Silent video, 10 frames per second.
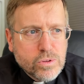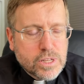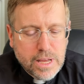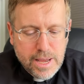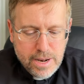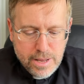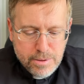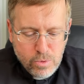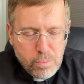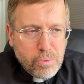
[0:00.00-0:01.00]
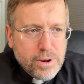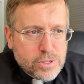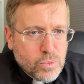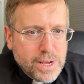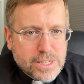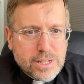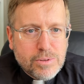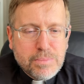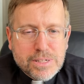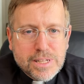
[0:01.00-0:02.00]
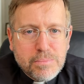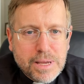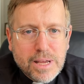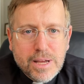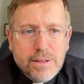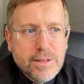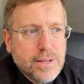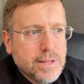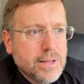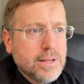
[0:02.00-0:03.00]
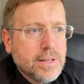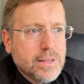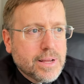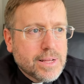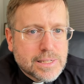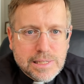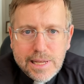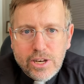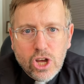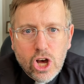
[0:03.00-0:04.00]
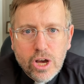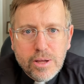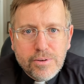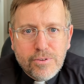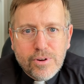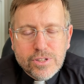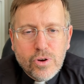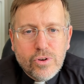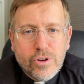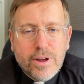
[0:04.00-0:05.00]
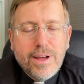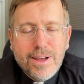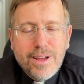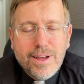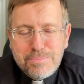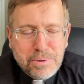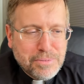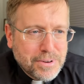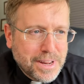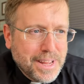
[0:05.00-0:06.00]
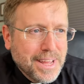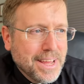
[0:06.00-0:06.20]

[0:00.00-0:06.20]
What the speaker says: The guy had a rope around his waist. He was basically being like a sled dog for his owner. It's pretty funny.